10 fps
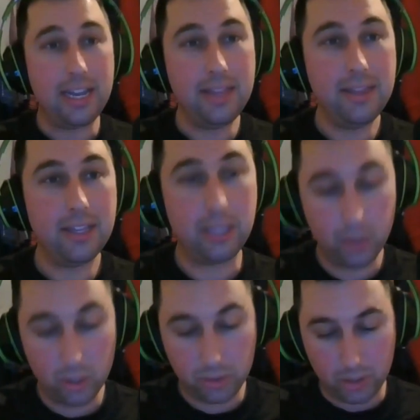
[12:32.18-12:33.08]
In this, it
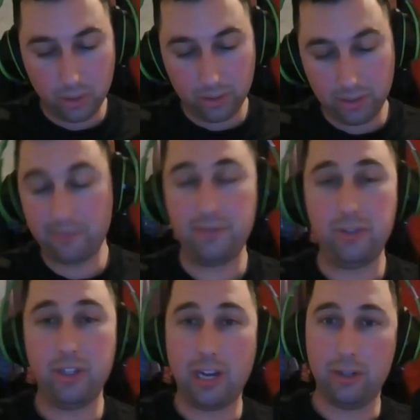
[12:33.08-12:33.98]
goes for
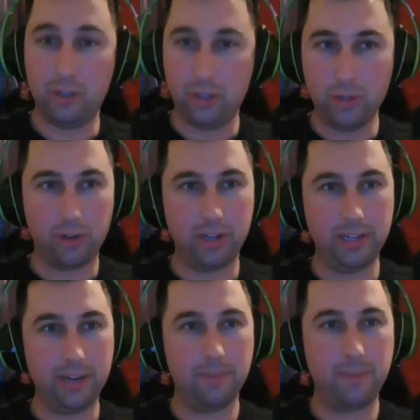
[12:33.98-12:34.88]
$250 new right
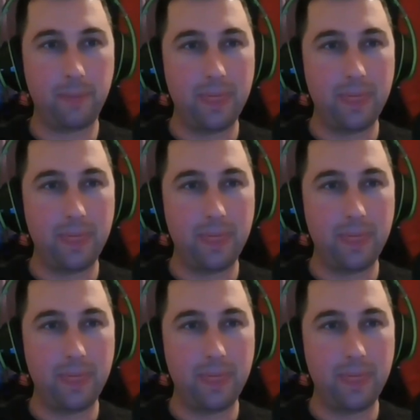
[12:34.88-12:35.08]
now.